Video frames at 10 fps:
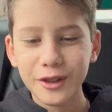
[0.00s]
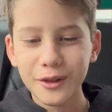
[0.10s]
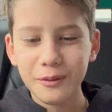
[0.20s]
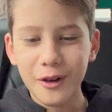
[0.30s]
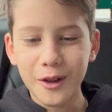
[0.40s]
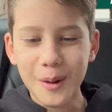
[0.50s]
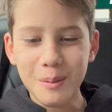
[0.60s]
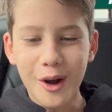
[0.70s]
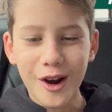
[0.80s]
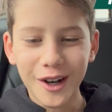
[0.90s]
to follow
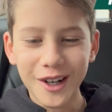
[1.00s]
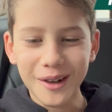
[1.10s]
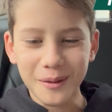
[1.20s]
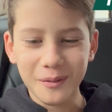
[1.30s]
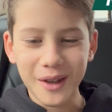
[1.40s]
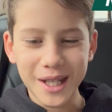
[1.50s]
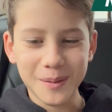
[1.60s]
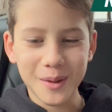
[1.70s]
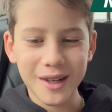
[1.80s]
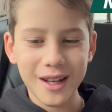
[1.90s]
PAR on
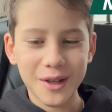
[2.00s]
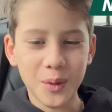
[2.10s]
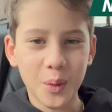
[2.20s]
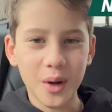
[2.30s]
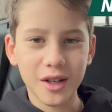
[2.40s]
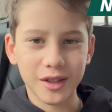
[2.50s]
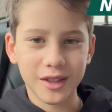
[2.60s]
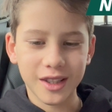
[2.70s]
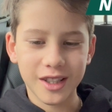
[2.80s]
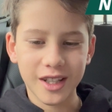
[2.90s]
Facebook and Twitter
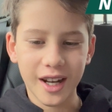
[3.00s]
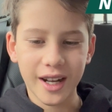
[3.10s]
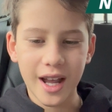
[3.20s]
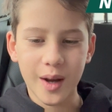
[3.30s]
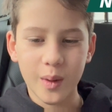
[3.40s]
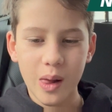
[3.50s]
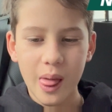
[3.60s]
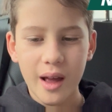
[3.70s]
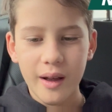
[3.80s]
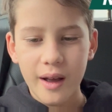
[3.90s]
to check out,
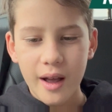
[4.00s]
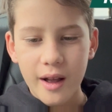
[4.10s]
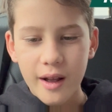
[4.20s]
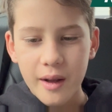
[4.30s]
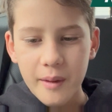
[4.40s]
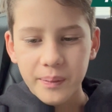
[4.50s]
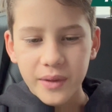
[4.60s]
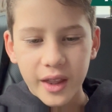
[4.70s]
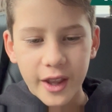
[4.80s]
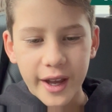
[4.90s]

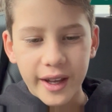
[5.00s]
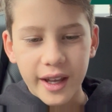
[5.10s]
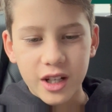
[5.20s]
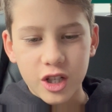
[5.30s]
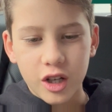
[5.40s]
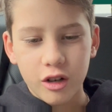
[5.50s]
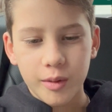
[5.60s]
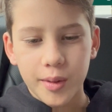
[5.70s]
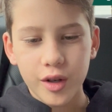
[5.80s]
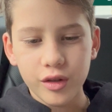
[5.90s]
like, and share our
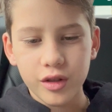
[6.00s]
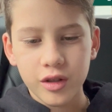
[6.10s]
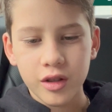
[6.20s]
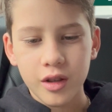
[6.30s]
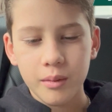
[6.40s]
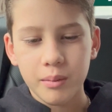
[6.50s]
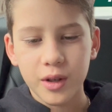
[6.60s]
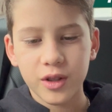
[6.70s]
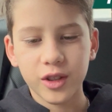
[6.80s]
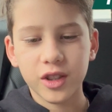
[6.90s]
posts. Be
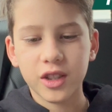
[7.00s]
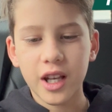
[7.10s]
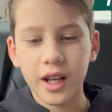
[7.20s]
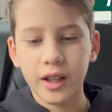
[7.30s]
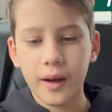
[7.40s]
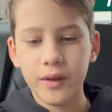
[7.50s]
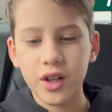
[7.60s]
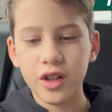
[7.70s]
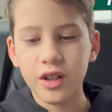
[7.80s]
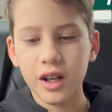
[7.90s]
sure to tag
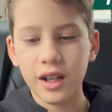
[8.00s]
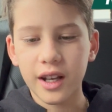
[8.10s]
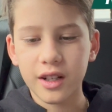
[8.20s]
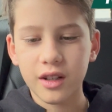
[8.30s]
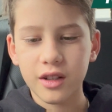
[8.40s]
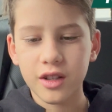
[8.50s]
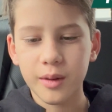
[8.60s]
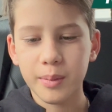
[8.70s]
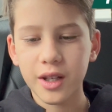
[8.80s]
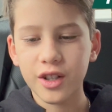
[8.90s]
Governor-elect
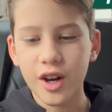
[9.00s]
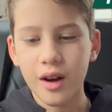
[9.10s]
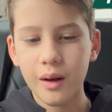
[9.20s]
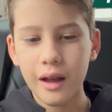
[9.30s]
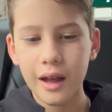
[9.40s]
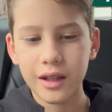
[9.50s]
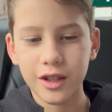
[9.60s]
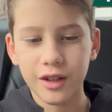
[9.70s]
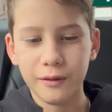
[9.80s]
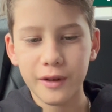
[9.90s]
Shapiro and
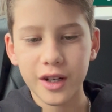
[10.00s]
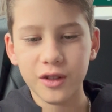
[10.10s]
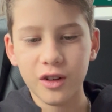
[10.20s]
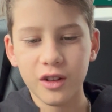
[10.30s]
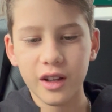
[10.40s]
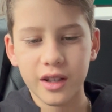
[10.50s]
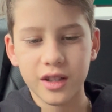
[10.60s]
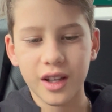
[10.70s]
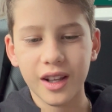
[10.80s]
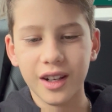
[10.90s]
your federal and
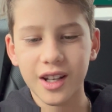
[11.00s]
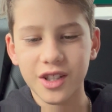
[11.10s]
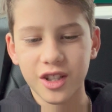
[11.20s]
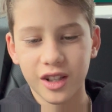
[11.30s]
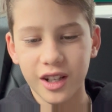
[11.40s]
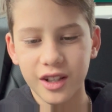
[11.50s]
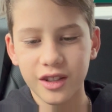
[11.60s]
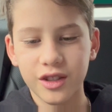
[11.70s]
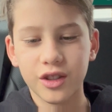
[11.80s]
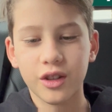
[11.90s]
state
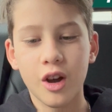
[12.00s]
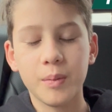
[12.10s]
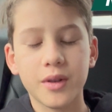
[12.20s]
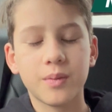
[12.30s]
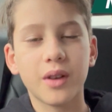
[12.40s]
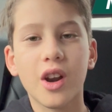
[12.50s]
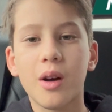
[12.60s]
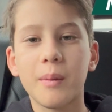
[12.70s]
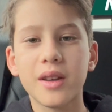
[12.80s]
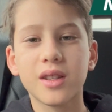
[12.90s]
legislators to help spread our
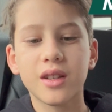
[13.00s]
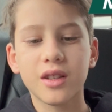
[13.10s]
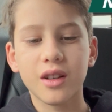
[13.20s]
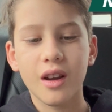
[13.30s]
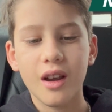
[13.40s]
message.